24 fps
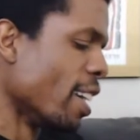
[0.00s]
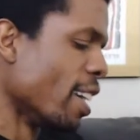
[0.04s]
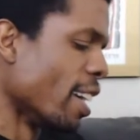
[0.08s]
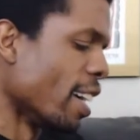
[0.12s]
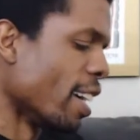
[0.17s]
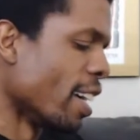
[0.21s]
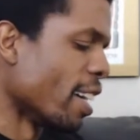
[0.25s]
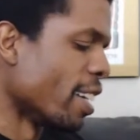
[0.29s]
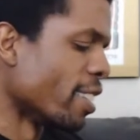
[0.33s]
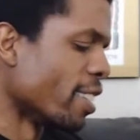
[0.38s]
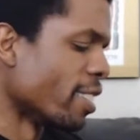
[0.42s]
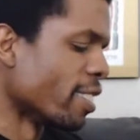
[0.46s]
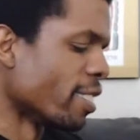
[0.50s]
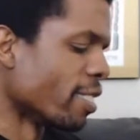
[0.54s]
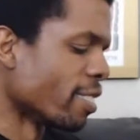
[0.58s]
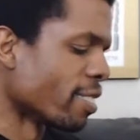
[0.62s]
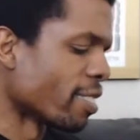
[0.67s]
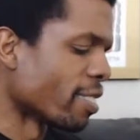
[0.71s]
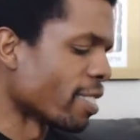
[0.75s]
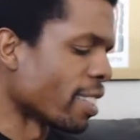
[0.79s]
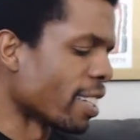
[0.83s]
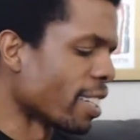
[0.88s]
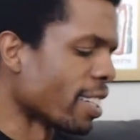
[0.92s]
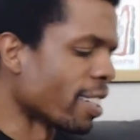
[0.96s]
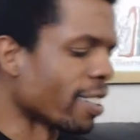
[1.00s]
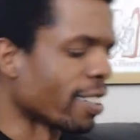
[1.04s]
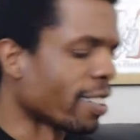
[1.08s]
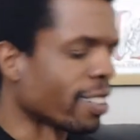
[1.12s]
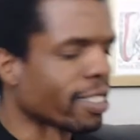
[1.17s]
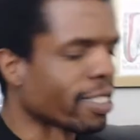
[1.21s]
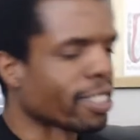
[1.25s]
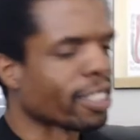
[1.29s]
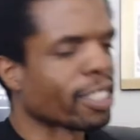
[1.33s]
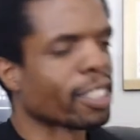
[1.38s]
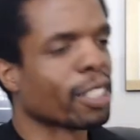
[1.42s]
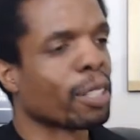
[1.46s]
And
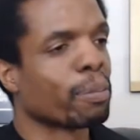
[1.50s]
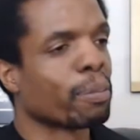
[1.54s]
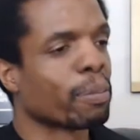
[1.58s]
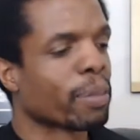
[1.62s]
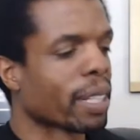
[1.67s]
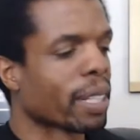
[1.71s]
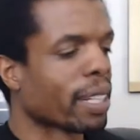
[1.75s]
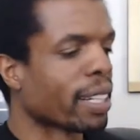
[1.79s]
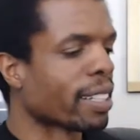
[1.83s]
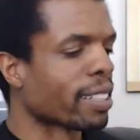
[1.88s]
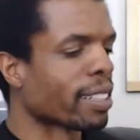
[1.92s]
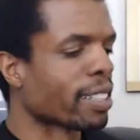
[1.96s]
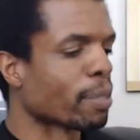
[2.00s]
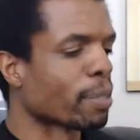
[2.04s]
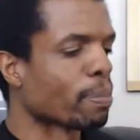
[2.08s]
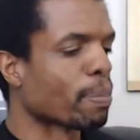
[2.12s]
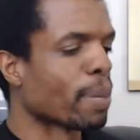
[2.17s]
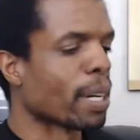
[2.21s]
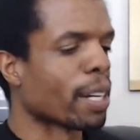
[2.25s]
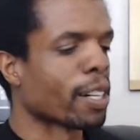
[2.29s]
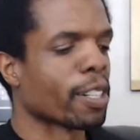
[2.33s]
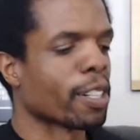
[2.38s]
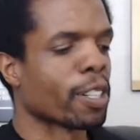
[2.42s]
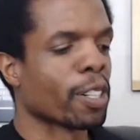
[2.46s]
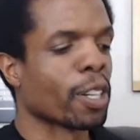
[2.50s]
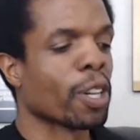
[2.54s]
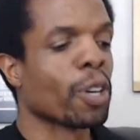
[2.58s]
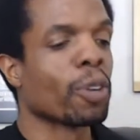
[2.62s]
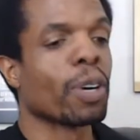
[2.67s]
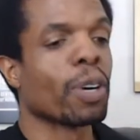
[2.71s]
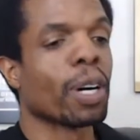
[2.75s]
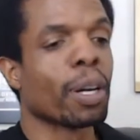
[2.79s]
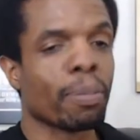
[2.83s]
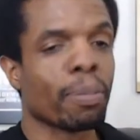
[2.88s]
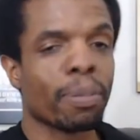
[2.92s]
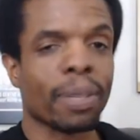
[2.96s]
in some things, it's better to
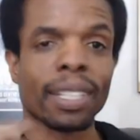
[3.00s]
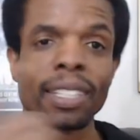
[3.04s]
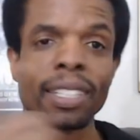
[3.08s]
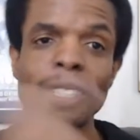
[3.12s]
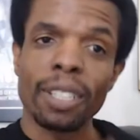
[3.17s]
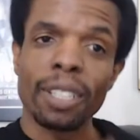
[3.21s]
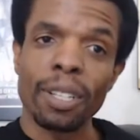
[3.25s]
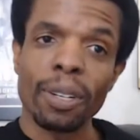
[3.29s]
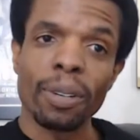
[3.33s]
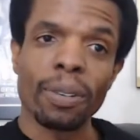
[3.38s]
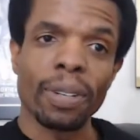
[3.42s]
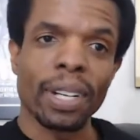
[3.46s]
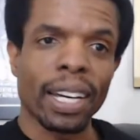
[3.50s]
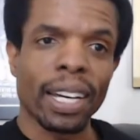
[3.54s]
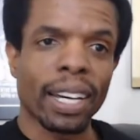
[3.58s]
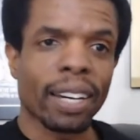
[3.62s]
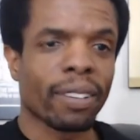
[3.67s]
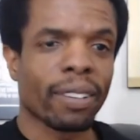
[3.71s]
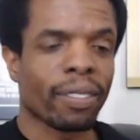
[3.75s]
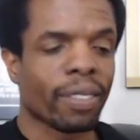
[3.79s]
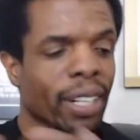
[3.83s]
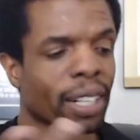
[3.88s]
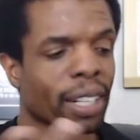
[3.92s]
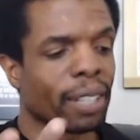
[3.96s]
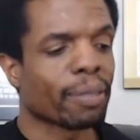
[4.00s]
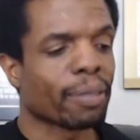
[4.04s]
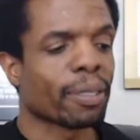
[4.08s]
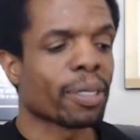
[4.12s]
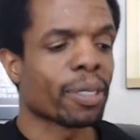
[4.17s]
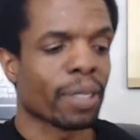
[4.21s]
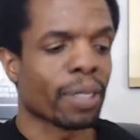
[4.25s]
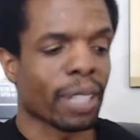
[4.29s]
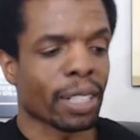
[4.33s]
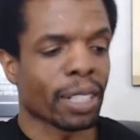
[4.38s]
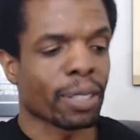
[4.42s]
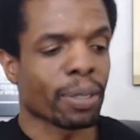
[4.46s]
go up than to go down, right?
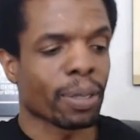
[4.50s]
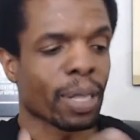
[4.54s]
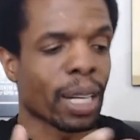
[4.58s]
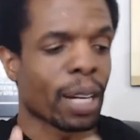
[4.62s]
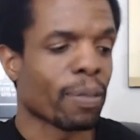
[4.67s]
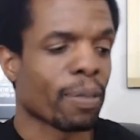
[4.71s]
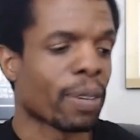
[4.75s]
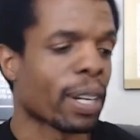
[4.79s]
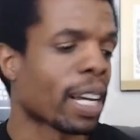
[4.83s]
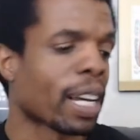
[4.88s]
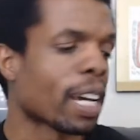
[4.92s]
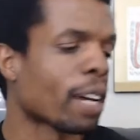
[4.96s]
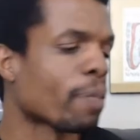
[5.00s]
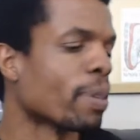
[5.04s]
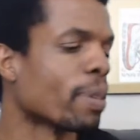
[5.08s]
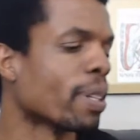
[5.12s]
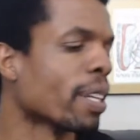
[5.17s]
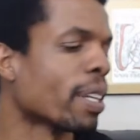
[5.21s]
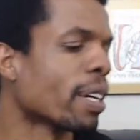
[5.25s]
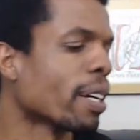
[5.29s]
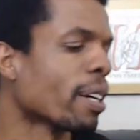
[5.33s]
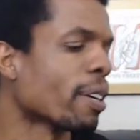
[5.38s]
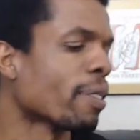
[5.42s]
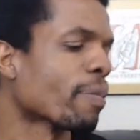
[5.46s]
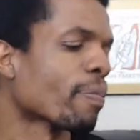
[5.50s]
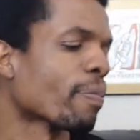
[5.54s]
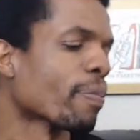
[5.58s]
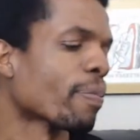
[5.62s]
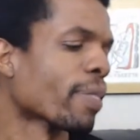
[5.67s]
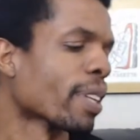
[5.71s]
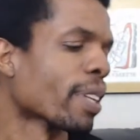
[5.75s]
So that's kind of what happened there.